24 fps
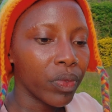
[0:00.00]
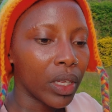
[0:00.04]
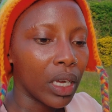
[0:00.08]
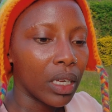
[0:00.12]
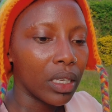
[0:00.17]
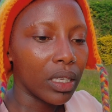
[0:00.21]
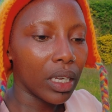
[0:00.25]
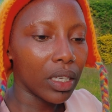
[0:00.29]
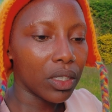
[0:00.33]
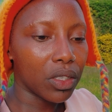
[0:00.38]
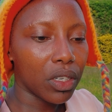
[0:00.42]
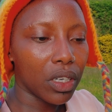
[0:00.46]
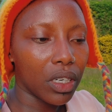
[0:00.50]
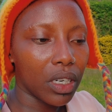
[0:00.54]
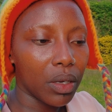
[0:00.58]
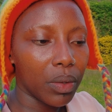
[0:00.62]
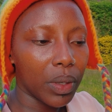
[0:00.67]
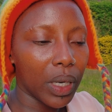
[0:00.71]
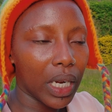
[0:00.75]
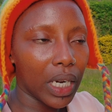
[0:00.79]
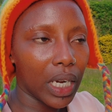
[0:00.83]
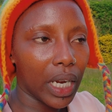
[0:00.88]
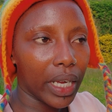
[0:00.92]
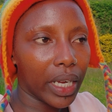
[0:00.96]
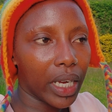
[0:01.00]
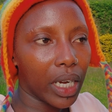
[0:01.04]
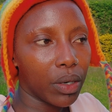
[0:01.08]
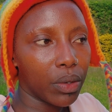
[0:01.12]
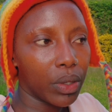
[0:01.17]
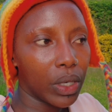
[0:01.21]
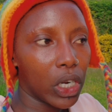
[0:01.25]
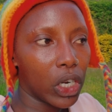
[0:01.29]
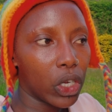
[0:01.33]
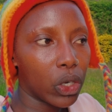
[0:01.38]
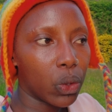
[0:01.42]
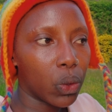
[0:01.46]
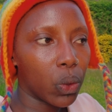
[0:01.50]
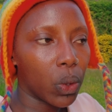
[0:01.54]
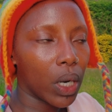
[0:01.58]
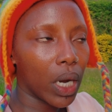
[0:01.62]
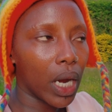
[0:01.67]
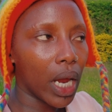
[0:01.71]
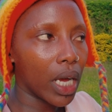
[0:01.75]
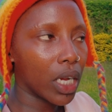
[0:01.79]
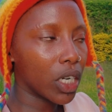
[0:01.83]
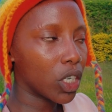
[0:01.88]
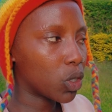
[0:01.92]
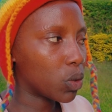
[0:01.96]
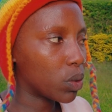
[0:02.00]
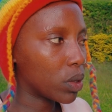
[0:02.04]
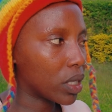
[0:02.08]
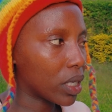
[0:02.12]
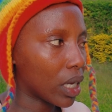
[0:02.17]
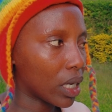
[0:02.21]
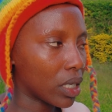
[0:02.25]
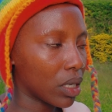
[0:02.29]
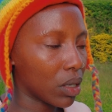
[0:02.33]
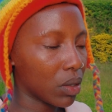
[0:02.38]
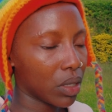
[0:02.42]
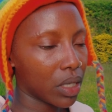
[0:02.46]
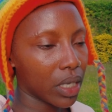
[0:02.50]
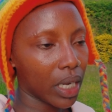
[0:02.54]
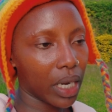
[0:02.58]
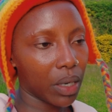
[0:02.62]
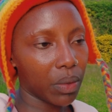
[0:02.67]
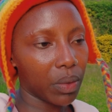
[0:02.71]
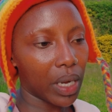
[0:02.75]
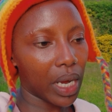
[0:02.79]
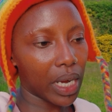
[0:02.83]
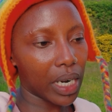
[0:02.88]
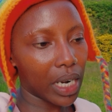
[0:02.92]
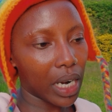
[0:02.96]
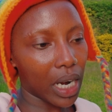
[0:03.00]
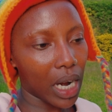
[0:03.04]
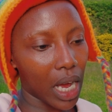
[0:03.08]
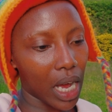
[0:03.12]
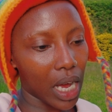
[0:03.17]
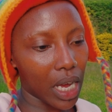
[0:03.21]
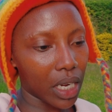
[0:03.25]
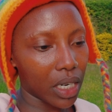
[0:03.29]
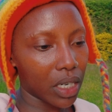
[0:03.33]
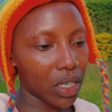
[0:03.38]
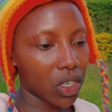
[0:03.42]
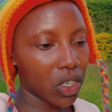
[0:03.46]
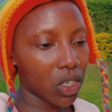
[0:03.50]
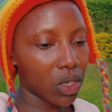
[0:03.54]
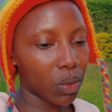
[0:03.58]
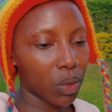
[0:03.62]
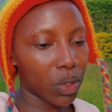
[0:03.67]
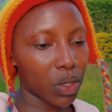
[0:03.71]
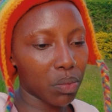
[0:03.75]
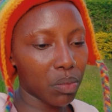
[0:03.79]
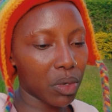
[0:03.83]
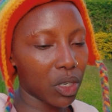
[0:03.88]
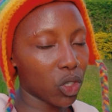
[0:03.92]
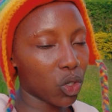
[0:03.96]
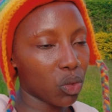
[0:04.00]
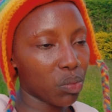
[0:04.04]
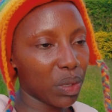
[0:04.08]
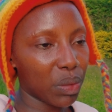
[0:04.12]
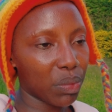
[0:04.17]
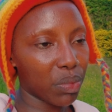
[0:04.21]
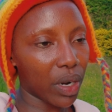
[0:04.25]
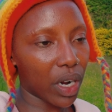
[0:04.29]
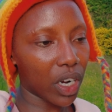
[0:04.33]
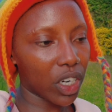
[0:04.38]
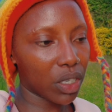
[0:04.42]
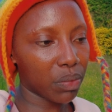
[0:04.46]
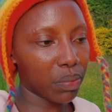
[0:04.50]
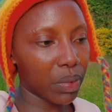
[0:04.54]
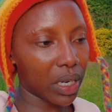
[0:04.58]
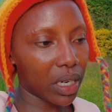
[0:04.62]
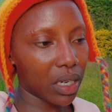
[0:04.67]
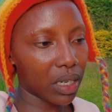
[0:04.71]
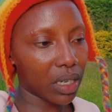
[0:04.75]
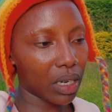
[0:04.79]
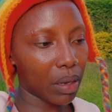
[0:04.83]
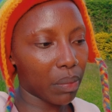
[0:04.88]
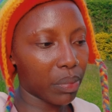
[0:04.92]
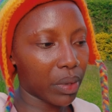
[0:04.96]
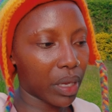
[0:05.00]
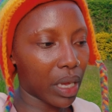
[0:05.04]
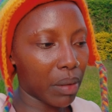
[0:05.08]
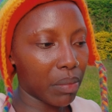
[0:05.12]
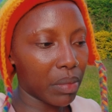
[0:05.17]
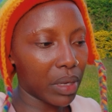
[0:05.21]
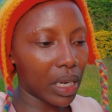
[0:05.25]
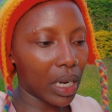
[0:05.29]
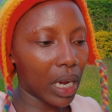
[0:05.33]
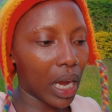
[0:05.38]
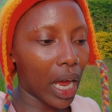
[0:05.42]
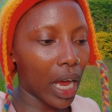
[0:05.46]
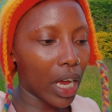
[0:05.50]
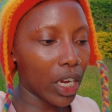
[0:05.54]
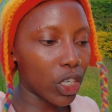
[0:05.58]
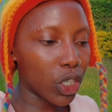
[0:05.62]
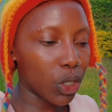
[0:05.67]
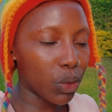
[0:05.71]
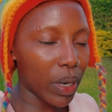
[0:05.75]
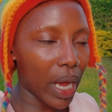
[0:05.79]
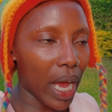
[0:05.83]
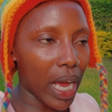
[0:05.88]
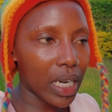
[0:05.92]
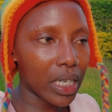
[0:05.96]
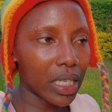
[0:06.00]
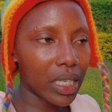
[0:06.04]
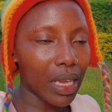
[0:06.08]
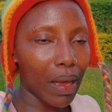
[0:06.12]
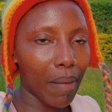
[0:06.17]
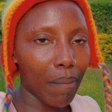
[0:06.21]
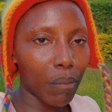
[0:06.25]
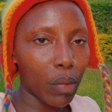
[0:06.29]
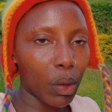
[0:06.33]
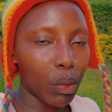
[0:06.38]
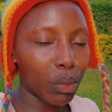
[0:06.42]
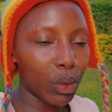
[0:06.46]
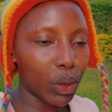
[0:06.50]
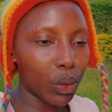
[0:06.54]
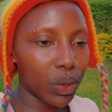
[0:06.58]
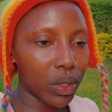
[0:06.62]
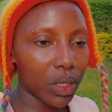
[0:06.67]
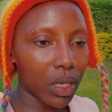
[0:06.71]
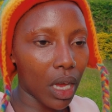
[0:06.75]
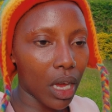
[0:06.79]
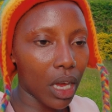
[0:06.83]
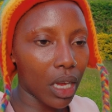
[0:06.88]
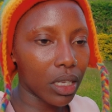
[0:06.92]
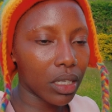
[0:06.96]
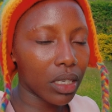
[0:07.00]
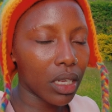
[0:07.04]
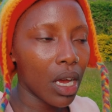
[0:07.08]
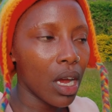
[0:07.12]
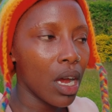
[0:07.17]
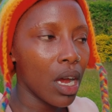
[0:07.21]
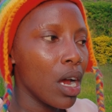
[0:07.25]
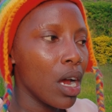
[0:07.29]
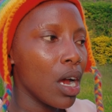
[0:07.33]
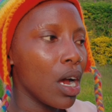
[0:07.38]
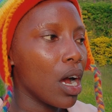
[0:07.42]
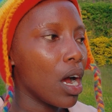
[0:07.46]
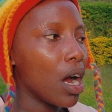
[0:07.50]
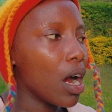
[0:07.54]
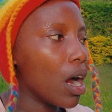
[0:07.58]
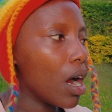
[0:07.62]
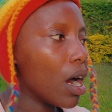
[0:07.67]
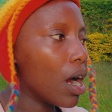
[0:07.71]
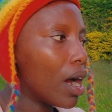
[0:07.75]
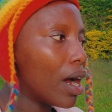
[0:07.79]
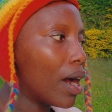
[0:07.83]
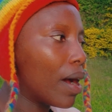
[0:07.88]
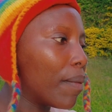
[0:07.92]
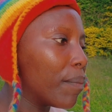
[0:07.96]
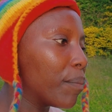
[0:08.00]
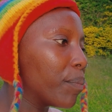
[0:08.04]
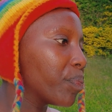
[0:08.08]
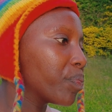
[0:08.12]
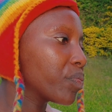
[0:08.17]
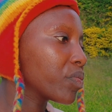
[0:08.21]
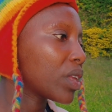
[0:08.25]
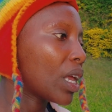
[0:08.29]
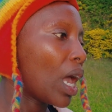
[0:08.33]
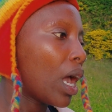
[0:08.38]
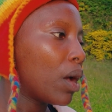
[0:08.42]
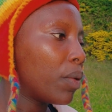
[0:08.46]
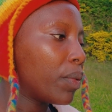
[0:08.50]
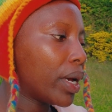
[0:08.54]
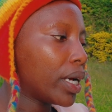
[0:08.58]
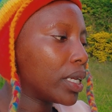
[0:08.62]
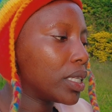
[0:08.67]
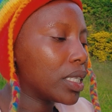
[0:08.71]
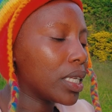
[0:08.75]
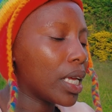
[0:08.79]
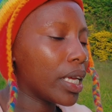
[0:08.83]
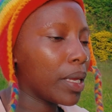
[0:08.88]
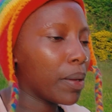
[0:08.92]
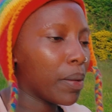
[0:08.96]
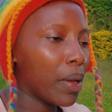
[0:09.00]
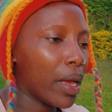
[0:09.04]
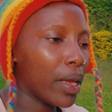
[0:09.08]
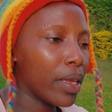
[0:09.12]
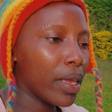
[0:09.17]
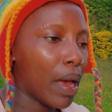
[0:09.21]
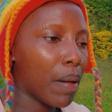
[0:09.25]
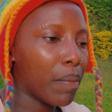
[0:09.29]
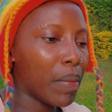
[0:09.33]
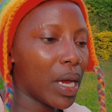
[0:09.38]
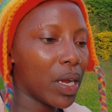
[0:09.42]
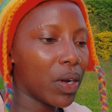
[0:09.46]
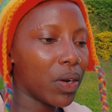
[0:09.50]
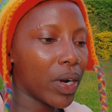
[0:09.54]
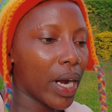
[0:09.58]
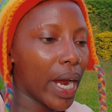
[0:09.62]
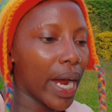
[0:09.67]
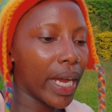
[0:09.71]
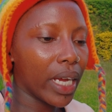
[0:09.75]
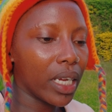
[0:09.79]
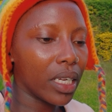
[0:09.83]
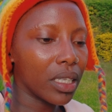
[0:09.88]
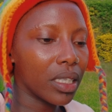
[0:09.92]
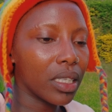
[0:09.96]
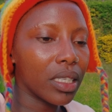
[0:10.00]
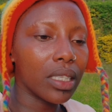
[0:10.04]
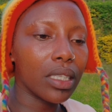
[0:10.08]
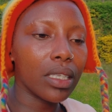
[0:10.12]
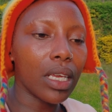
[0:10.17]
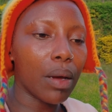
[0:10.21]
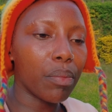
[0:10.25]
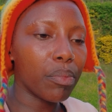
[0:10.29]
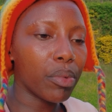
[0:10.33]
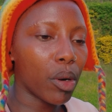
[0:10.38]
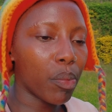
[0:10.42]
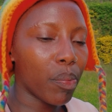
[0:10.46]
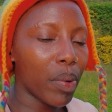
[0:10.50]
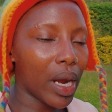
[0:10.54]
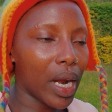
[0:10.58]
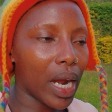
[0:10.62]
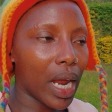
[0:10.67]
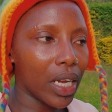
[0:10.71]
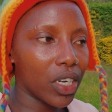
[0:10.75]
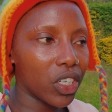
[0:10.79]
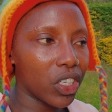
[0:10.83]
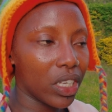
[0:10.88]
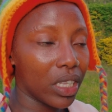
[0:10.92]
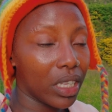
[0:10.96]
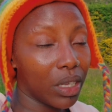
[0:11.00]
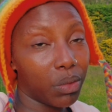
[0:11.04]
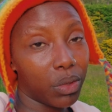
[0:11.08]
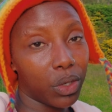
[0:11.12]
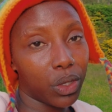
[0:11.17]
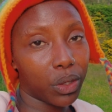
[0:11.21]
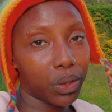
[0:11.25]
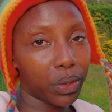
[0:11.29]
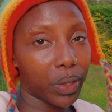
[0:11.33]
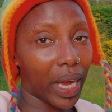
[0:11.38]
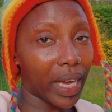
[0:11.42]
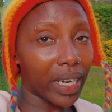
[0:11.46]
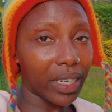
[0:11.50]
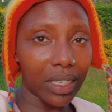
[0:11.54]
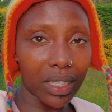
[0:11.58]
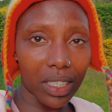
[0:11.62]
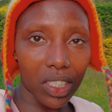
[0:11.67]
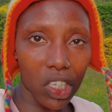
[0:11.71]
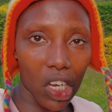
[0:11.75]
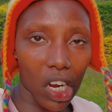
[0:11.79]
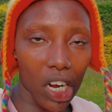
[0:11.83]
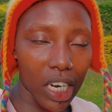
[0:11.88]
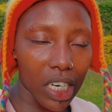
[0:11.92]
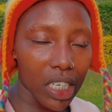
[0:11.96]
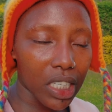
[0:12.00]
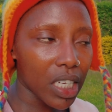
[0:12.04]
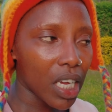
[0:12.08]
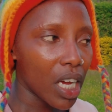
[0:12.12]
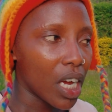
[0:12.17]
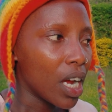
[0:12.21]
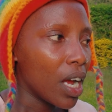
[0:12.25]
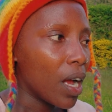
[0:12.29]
Yesterday we had like a really cool lunch. We sat outside, we had lunch. It was meant to be brunch but ended up coming lunch. We had some mimosas, we had some nyama and rice, proper lunch, and then we also had dessert.